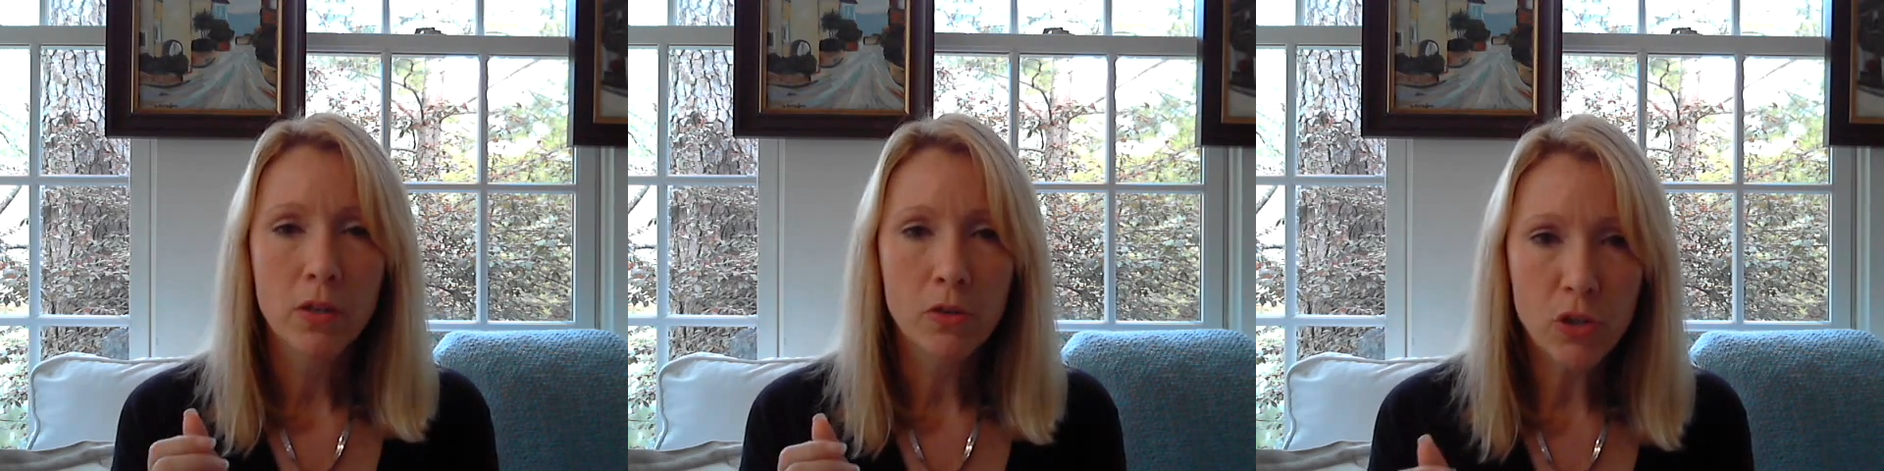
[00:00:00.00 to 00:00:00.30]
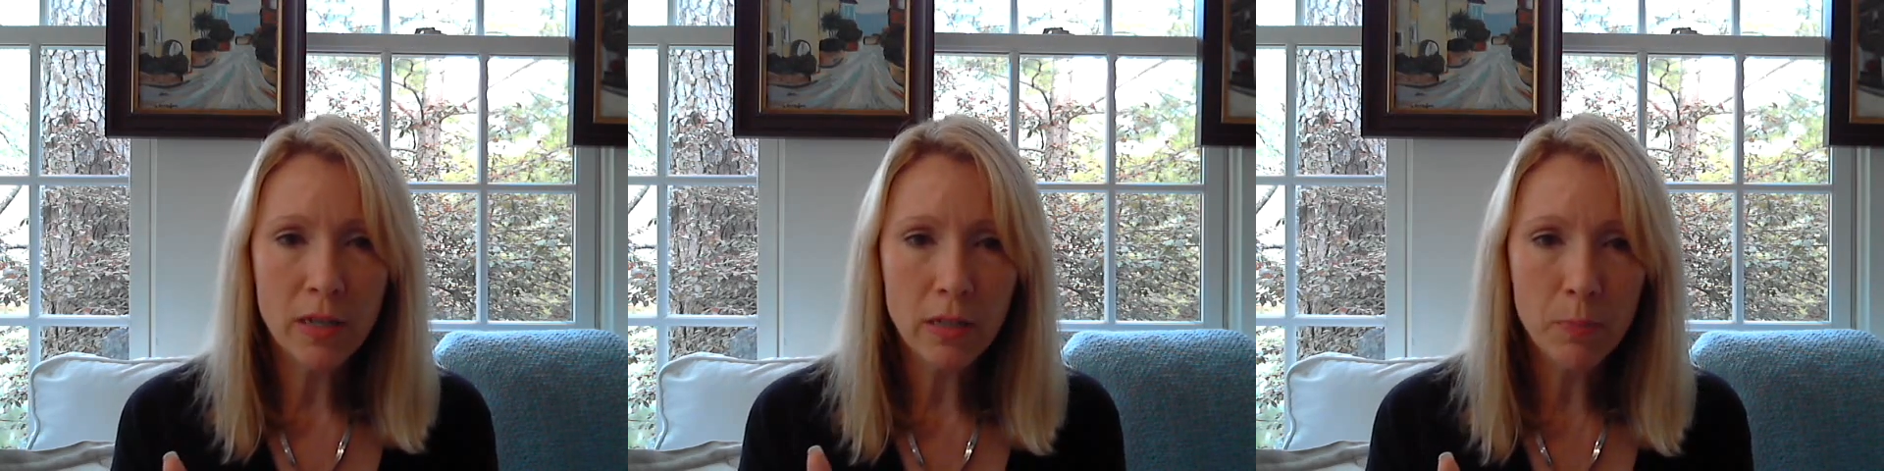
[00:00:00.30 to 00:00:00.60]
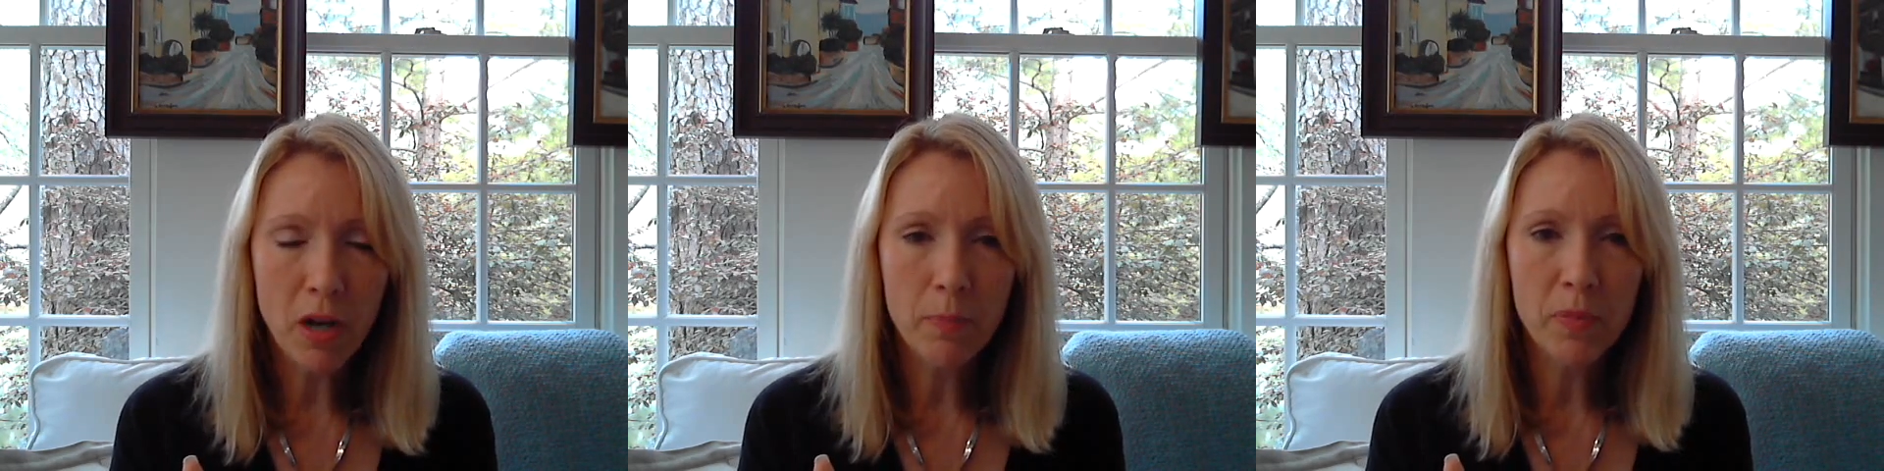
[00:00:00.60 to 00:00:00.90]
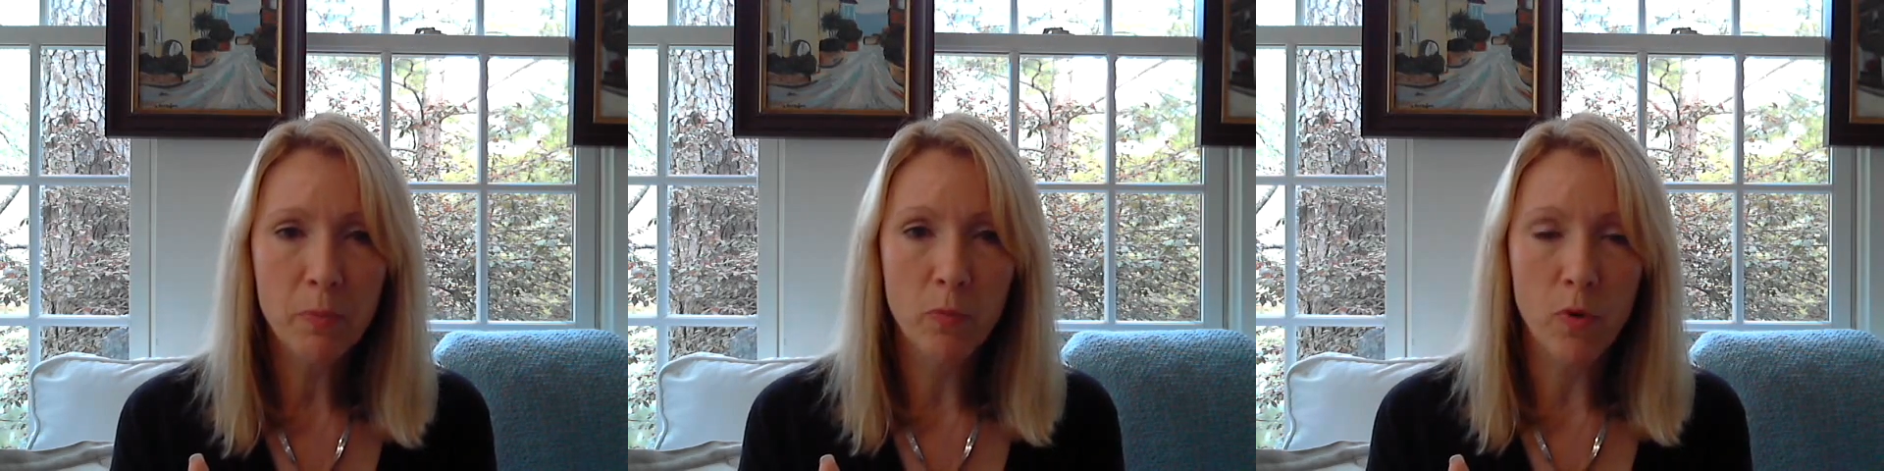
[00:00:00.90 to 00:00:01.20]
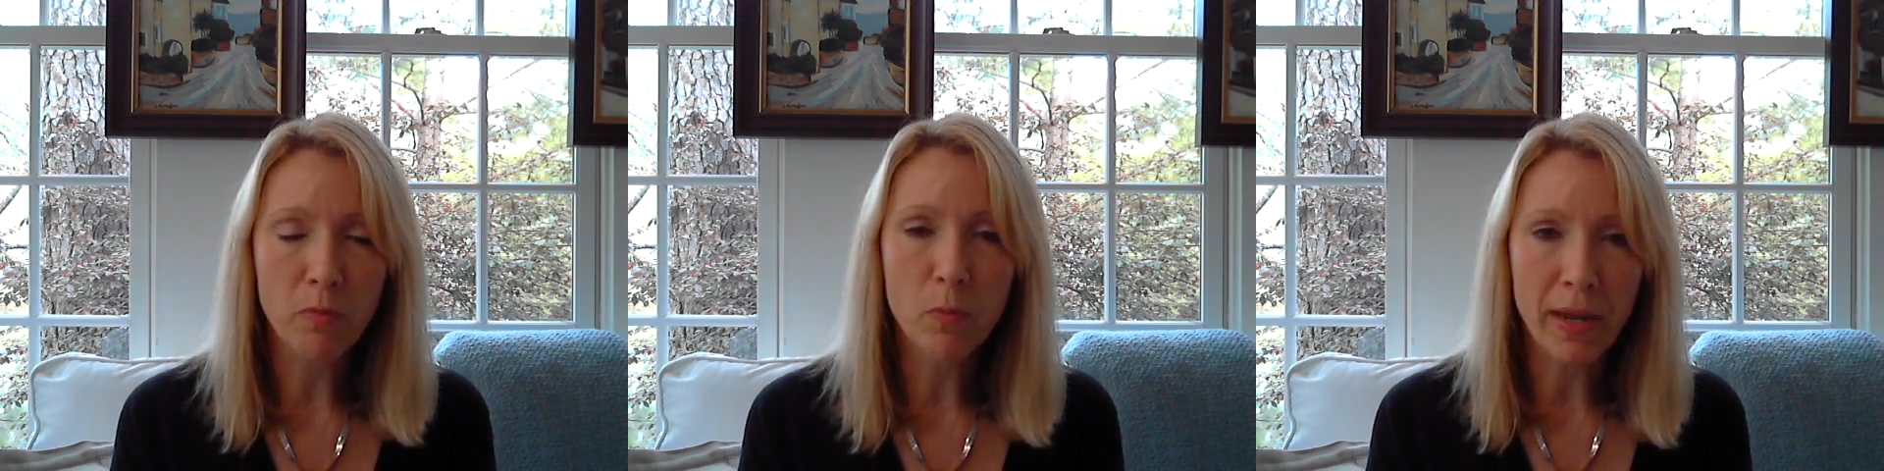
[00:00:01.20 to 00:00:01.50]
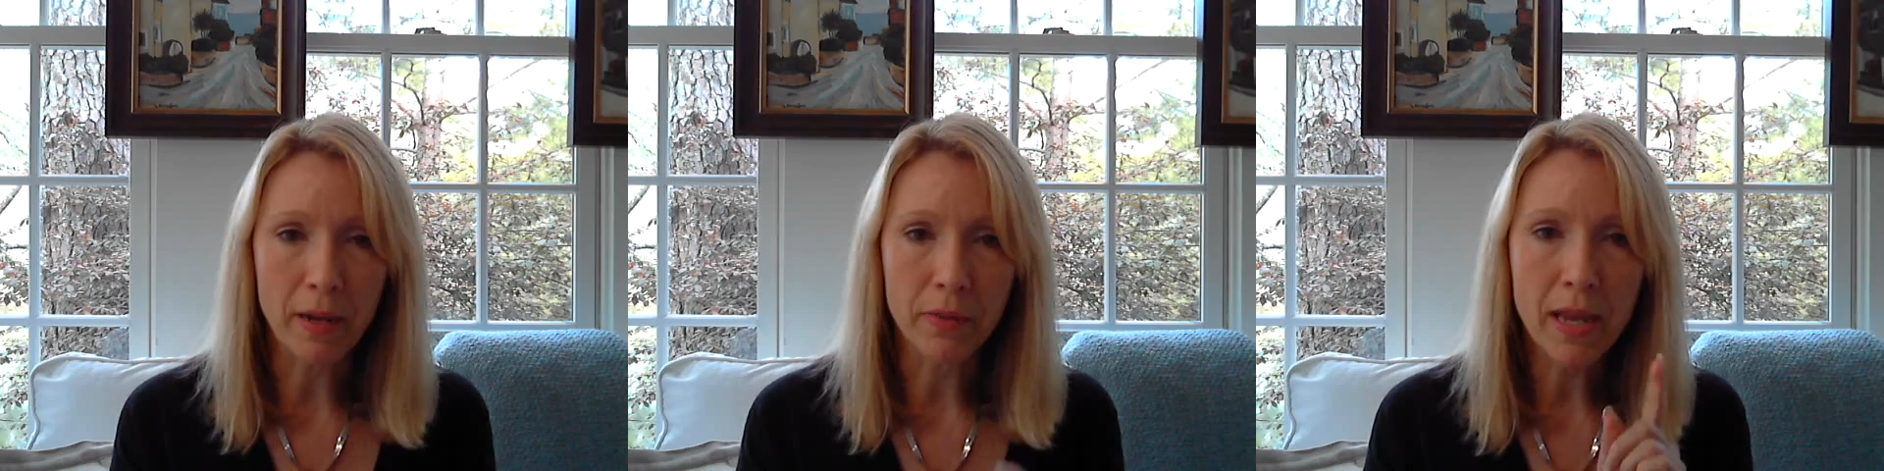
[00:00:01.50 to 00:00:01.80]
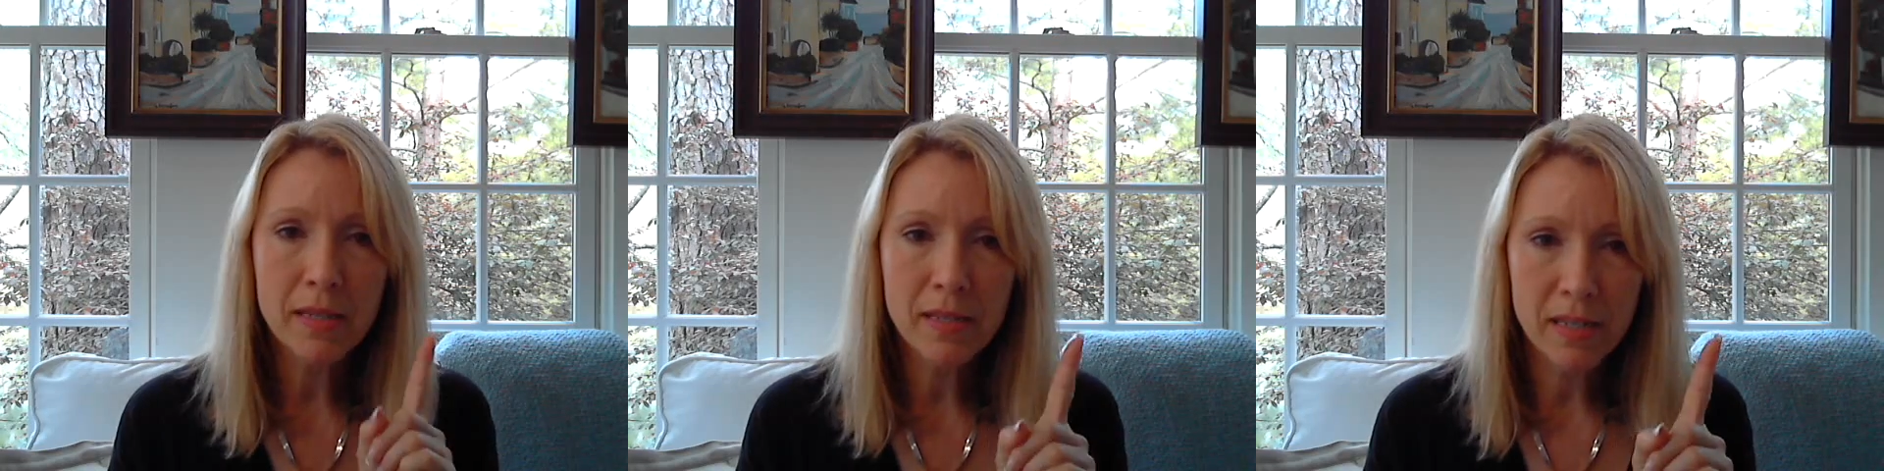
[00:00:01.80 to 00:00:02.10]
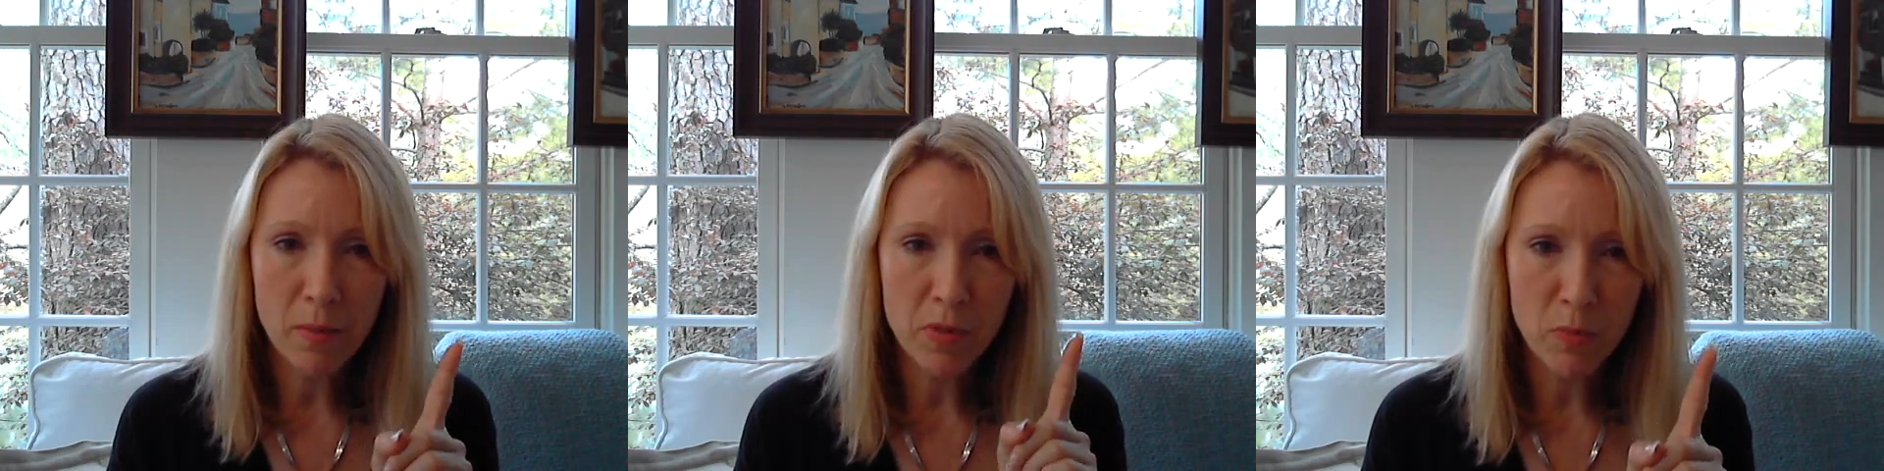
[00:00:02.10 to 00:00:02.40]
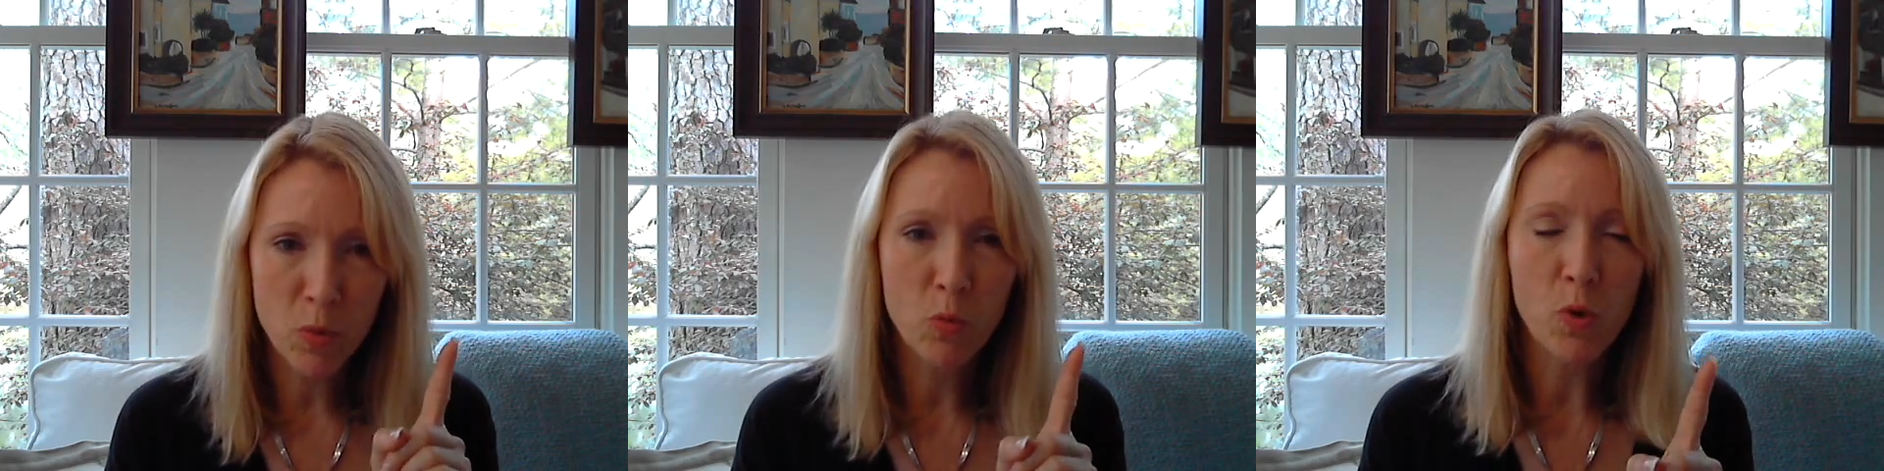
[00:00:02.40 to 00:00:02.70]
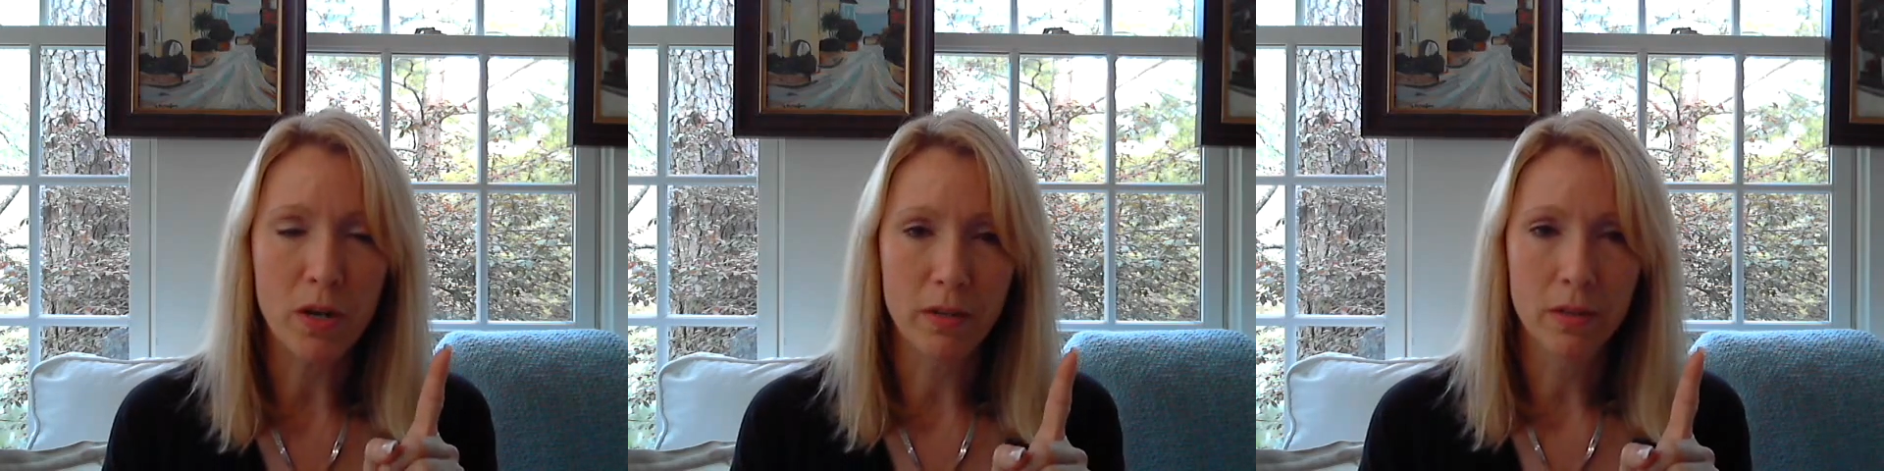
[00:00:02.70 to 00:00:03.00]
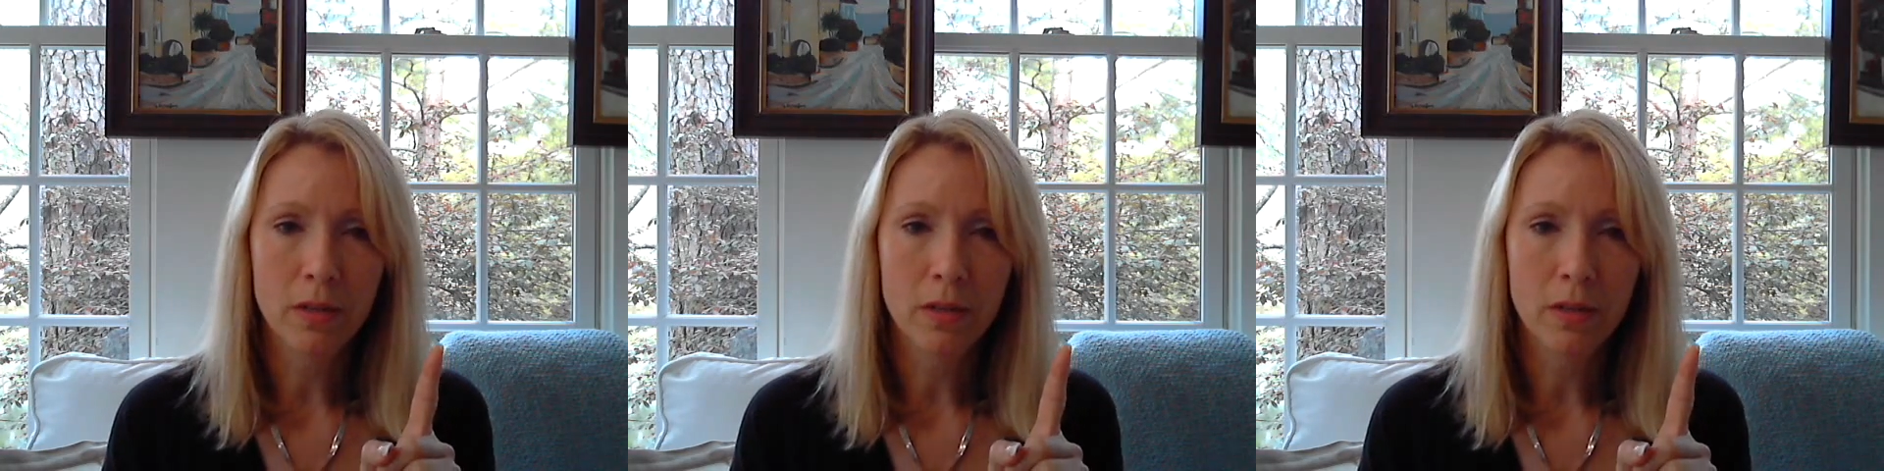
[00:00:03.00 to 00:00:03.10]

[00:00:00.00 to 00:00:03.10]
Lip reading: You gently pop the rubber band. That's step number one.